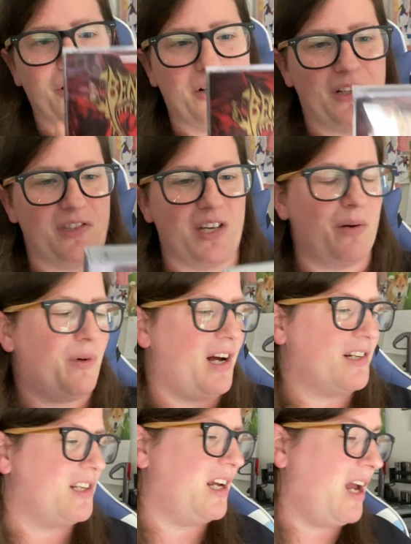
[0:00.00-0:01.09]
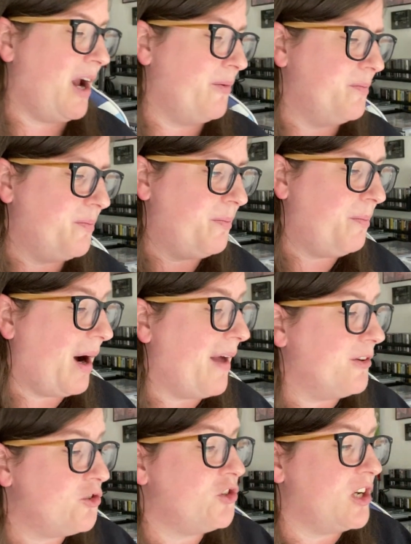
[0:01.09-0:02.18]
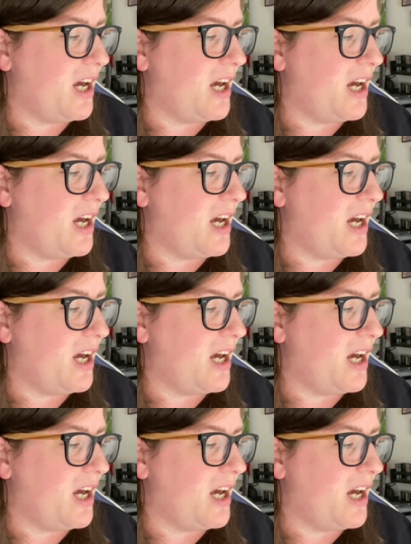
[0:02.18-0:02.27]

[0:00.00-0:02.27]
or cassette box set. I would buy the shit